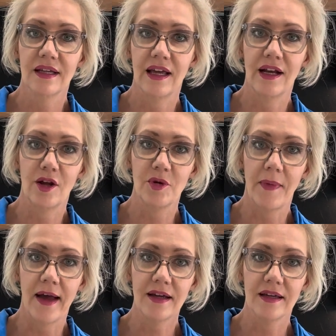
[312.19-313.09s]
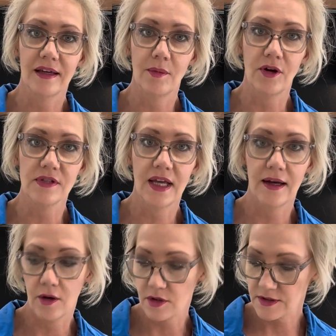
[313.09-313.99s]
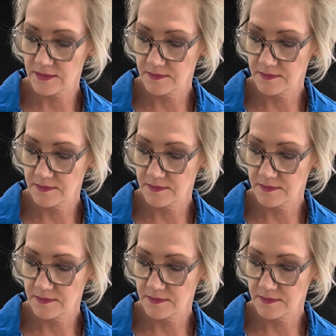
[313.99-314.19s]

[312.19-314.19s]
and I'll be back in about 10 hours.